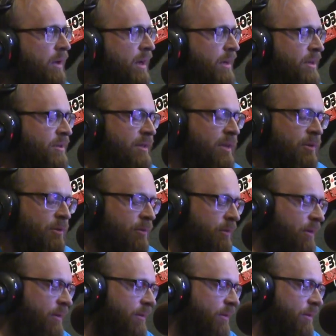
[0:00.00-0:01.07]
How do you deal?
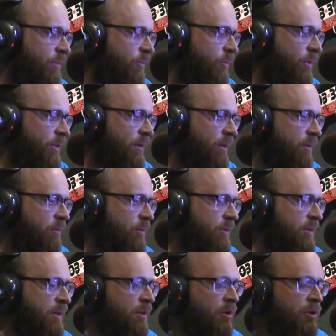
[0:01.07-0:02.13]

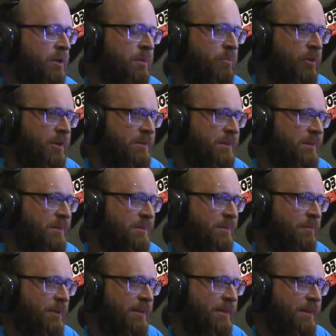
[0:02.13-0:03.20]
What's the learning process and
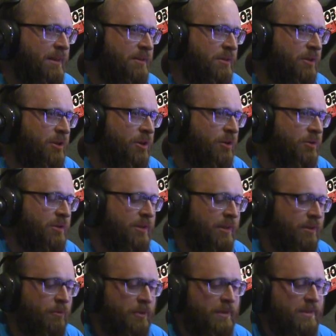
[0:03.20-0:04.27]
something like that as a coach,
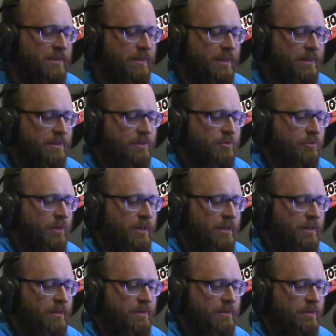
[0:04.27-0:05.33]
dealing with these
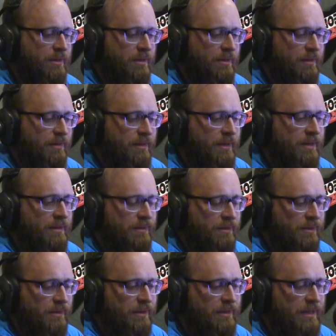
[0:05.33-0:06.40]
extraneous
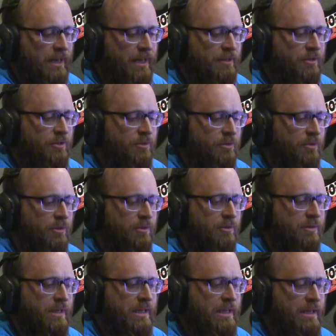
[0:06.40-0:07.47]
things attached to your
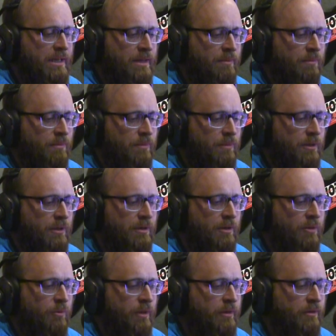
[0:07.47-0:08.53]
team,
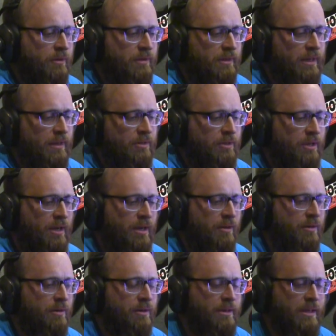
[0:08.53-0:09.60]
whether it's getting shot
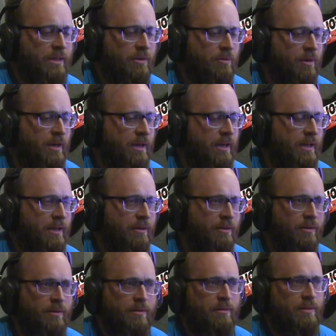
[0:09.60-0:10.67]
or a DUI
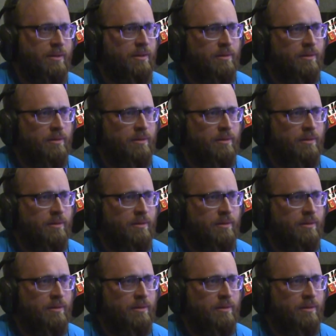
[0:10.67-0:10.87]
or,